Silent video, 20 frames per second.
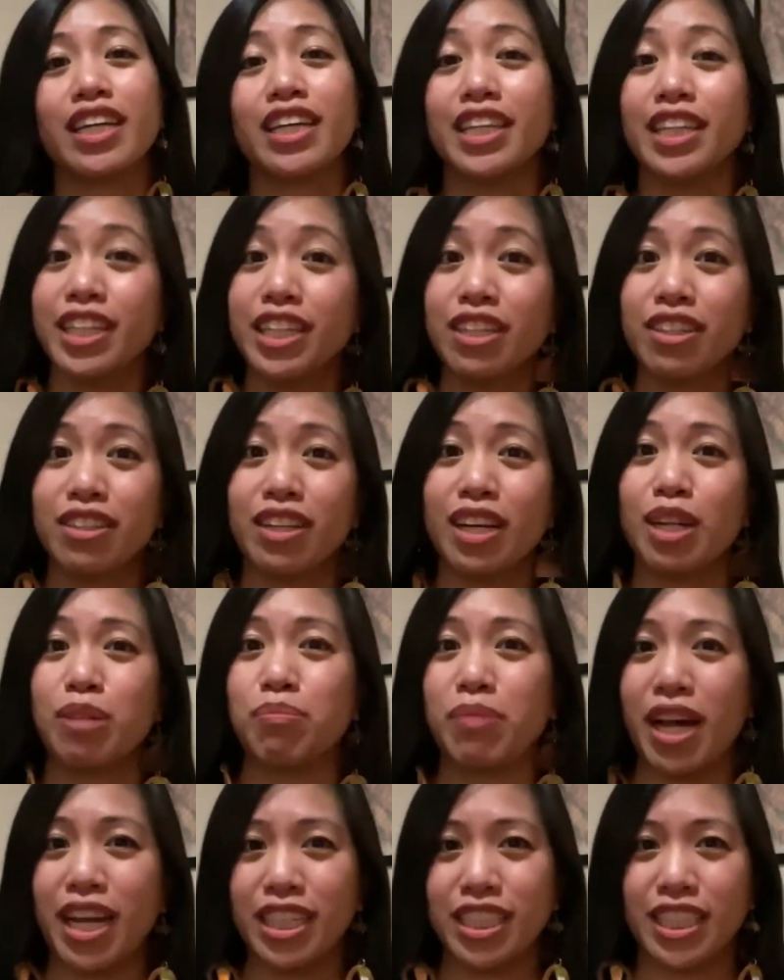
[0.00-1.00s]
Here on
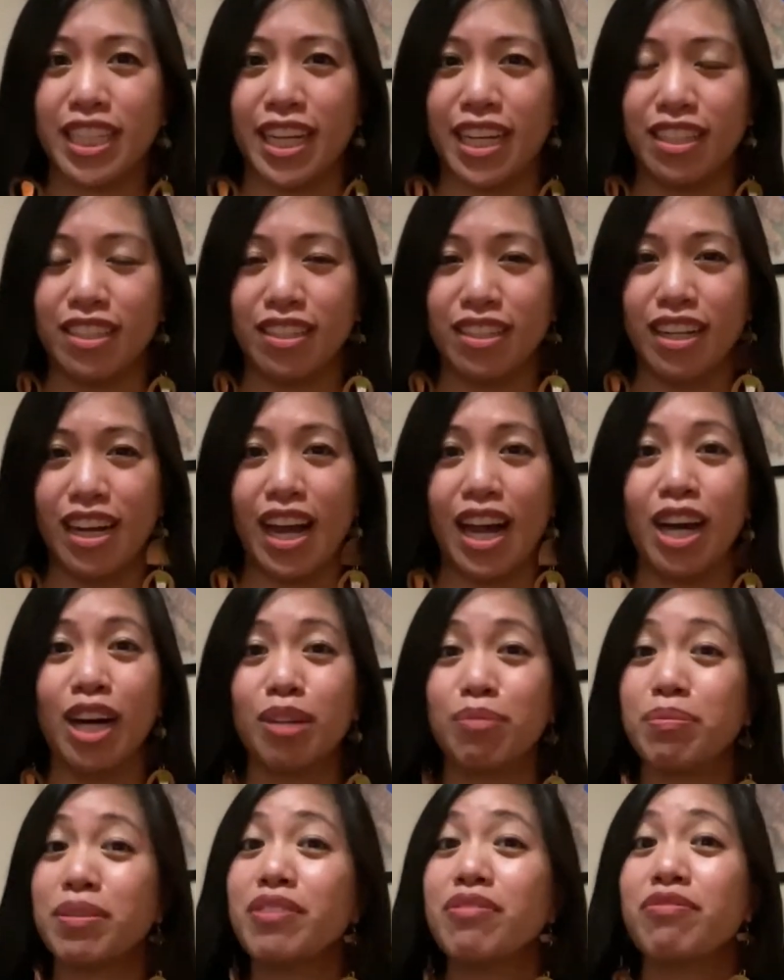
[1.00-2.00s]
my channel,
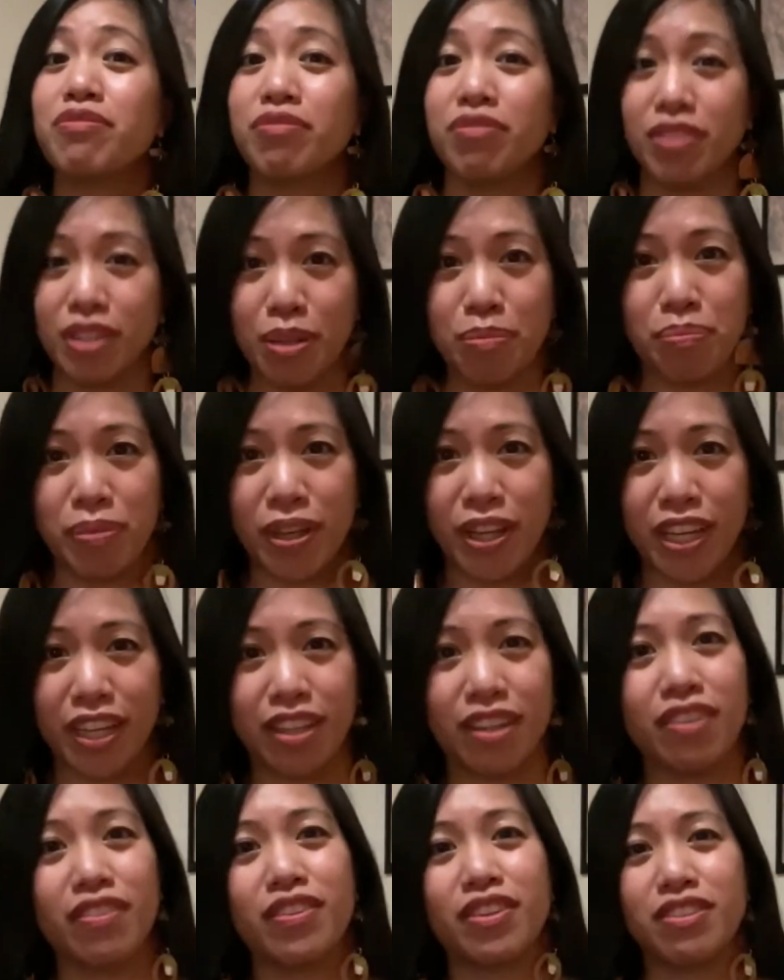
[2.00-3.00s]
I'll be flipping
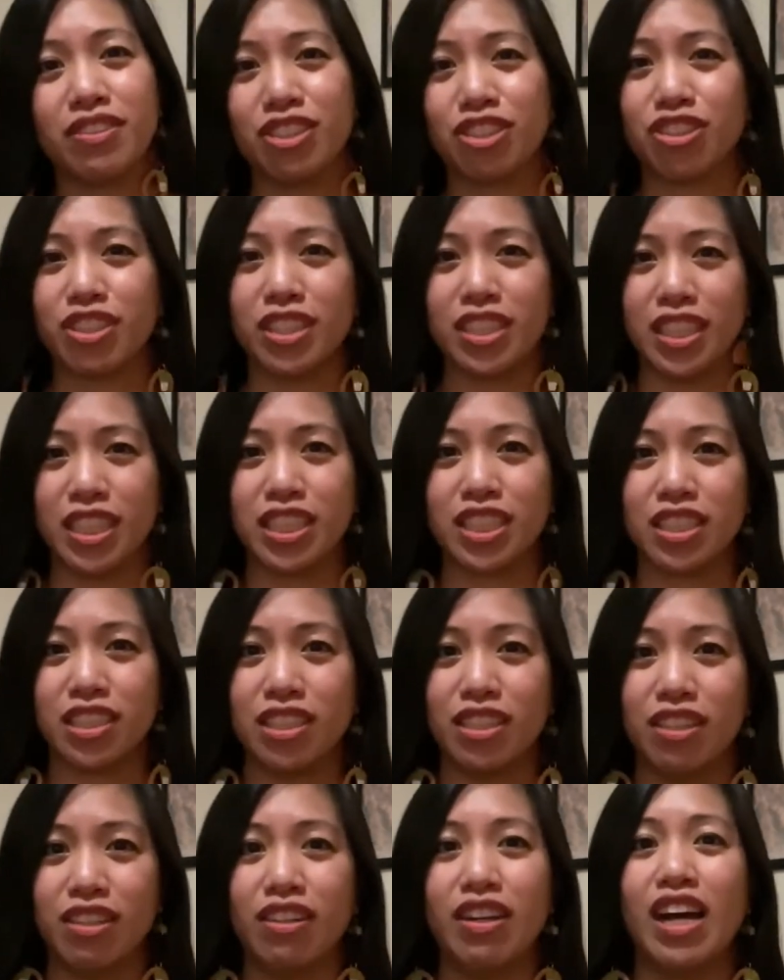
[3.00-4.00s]
those
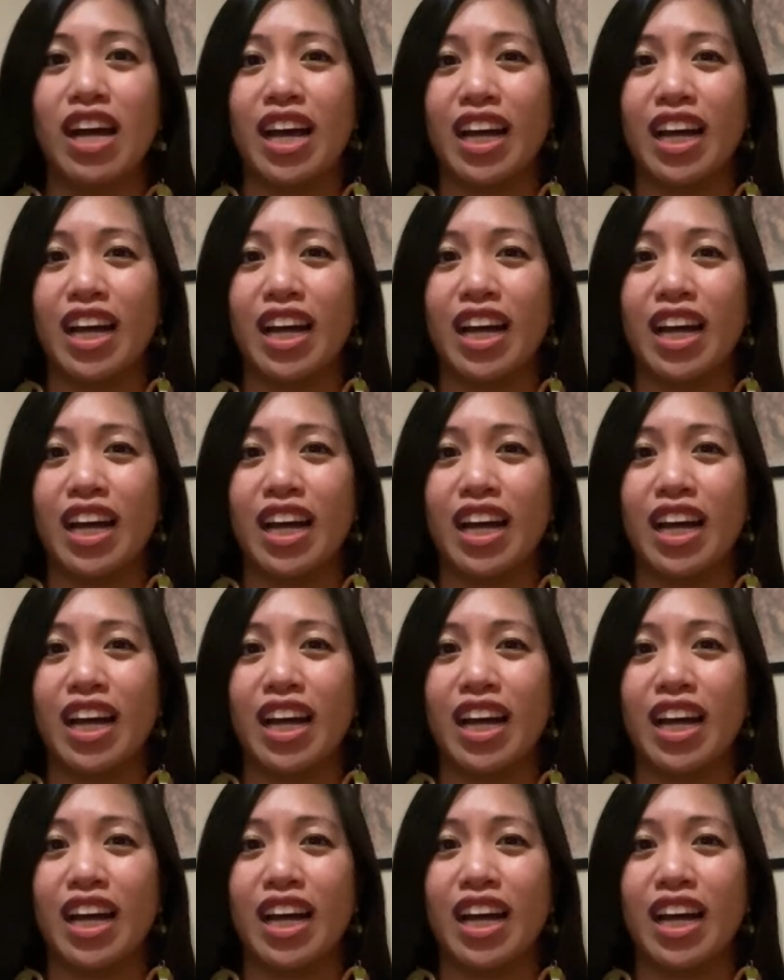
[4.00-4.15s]
traditional,